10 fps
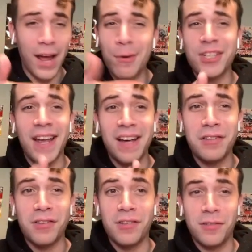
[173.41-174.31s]
I wish I had
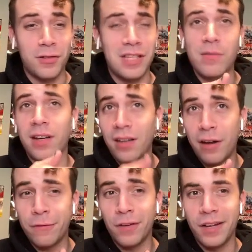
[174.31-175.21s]
this unit. This unit seems like a lot
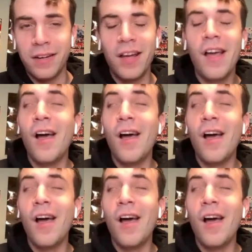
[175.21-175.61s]
of fun.